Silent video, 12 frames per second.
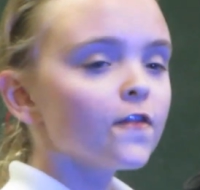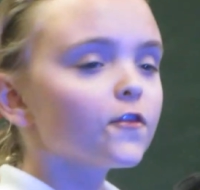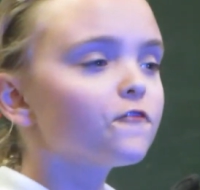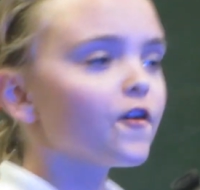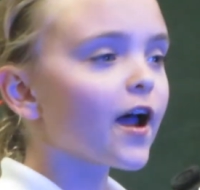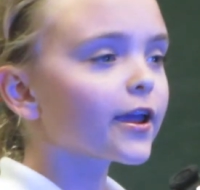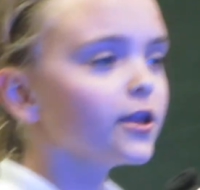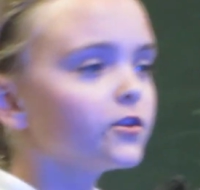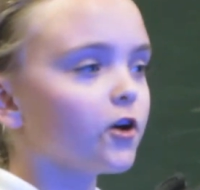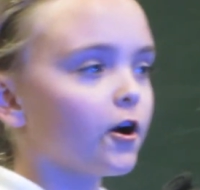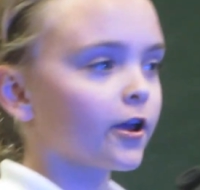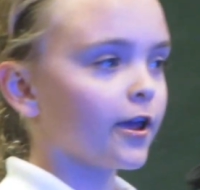The fracking
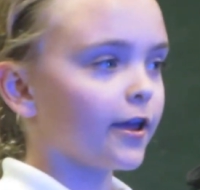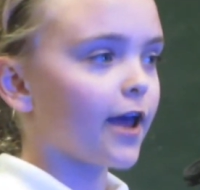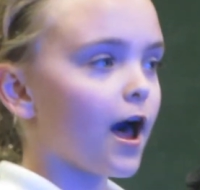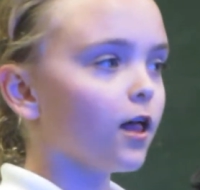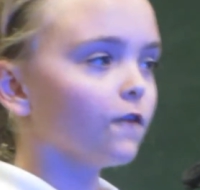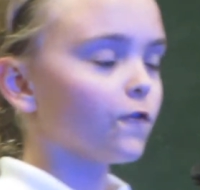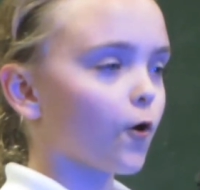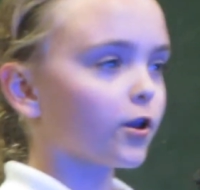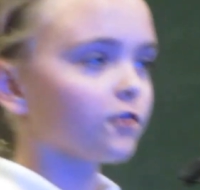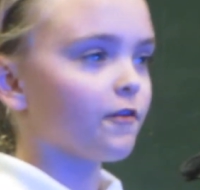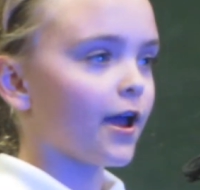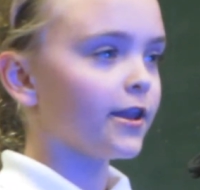target in
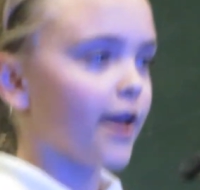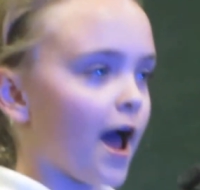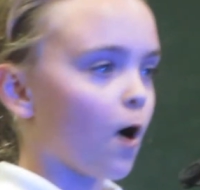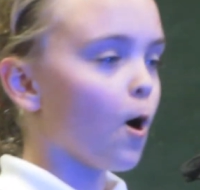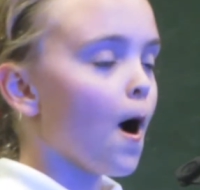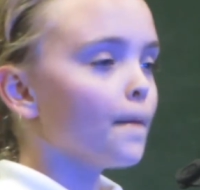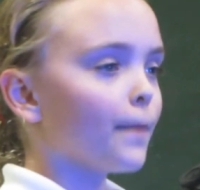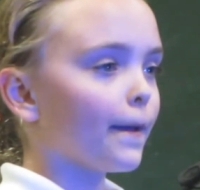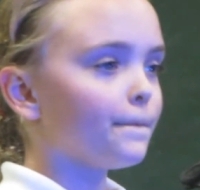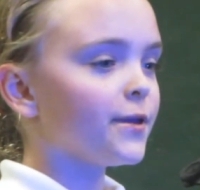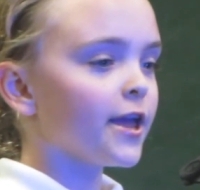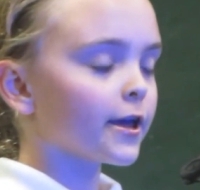California right now by
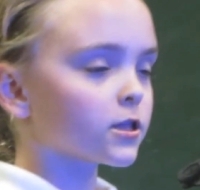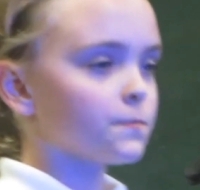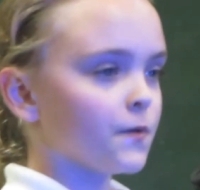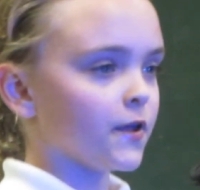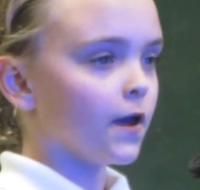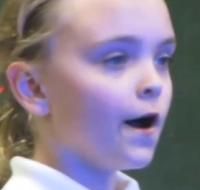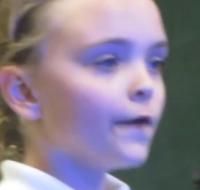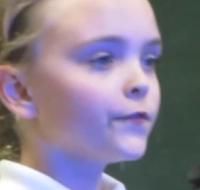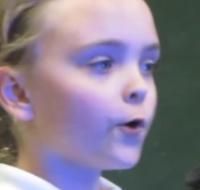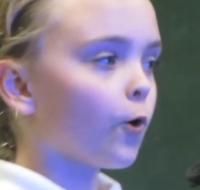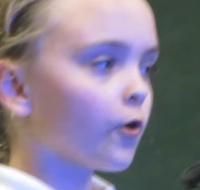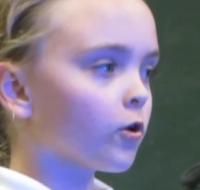PXP,
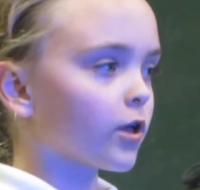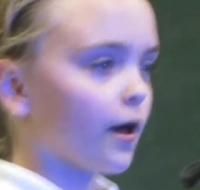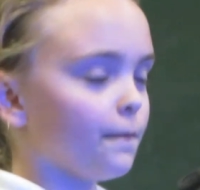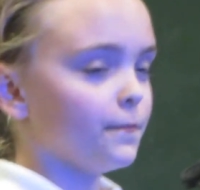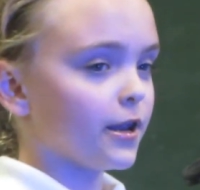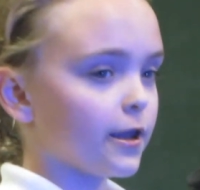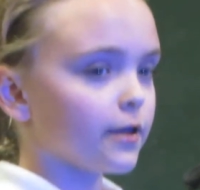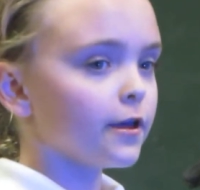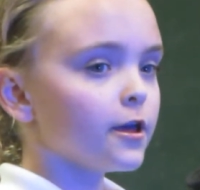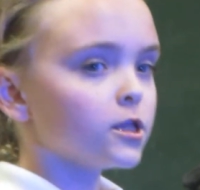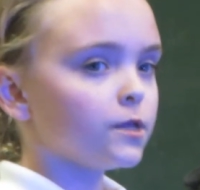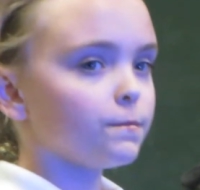the oil company,
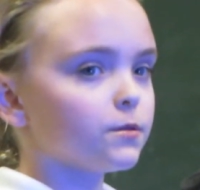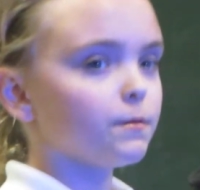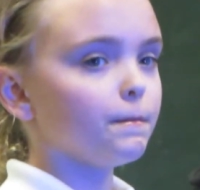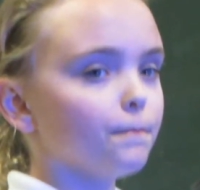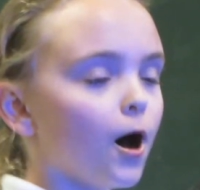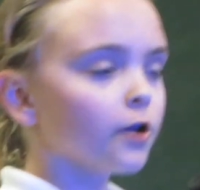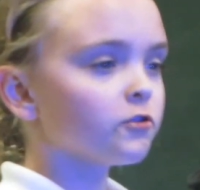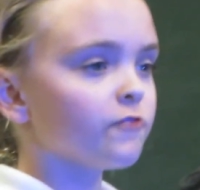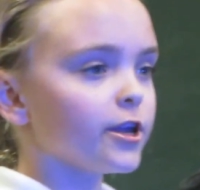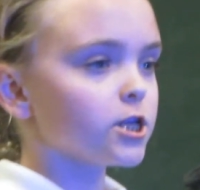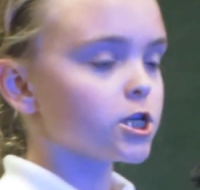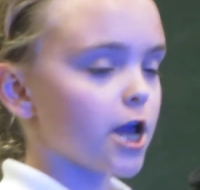seems to be
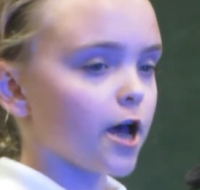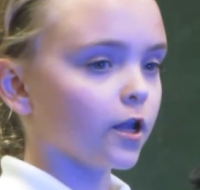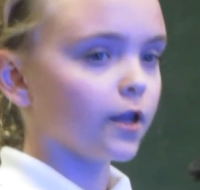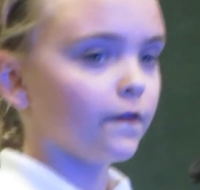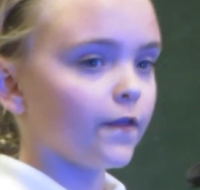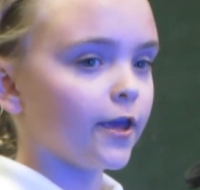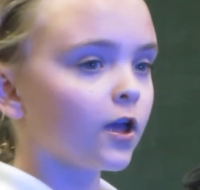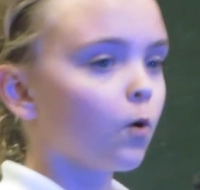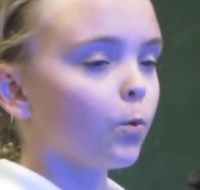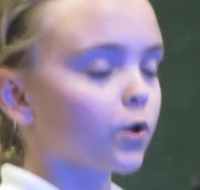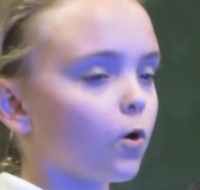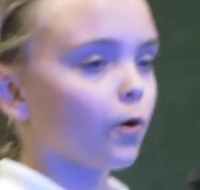Monterey Shale and the
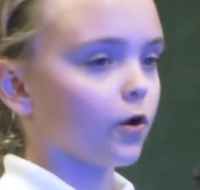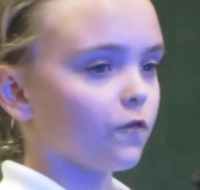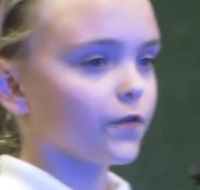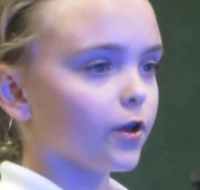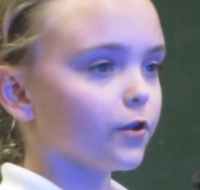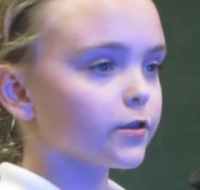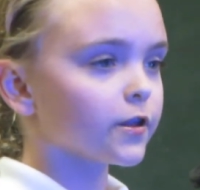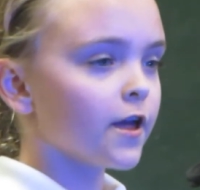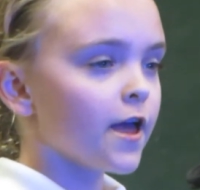Inglewood oil fields.